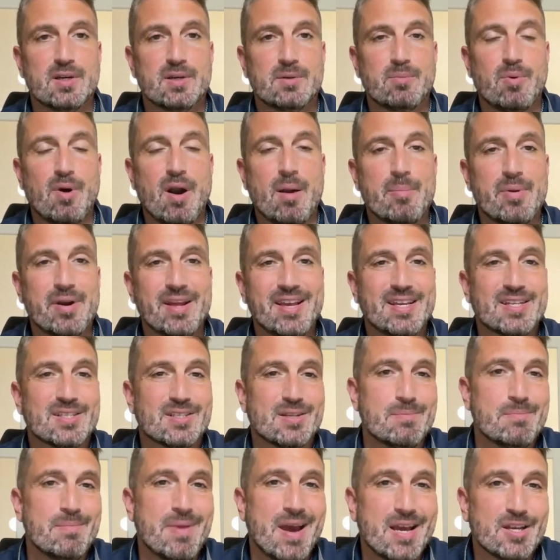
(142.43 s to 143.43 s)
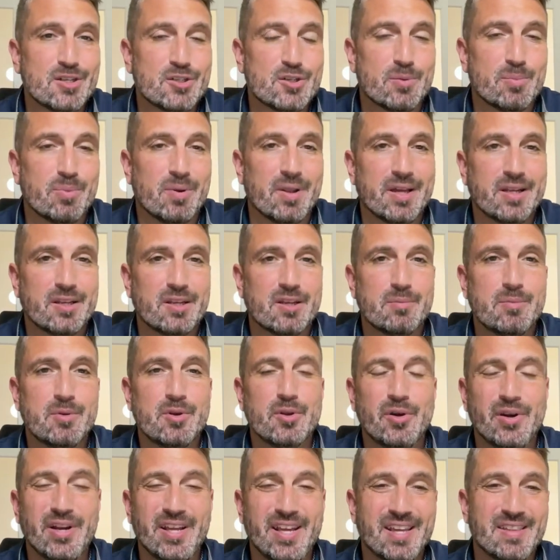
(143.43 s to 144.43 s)
property is a master plan
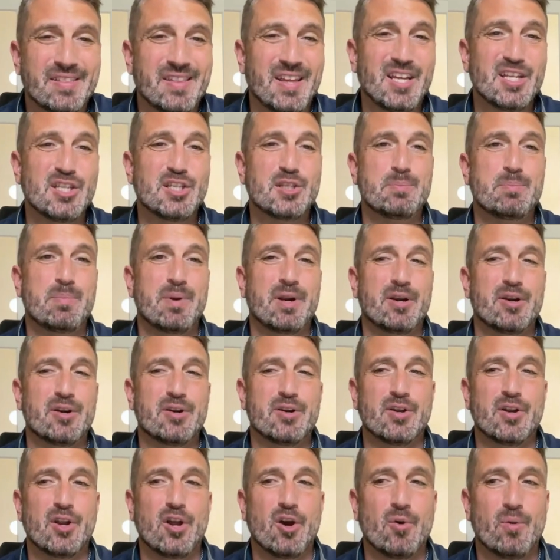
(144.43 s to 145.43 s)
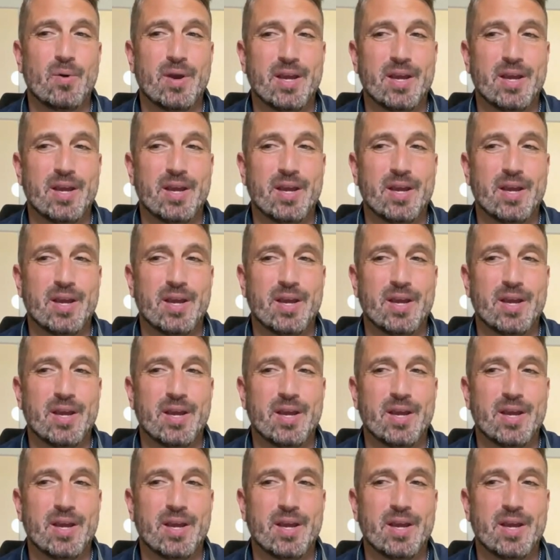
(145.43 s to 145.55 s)
community, and they spared no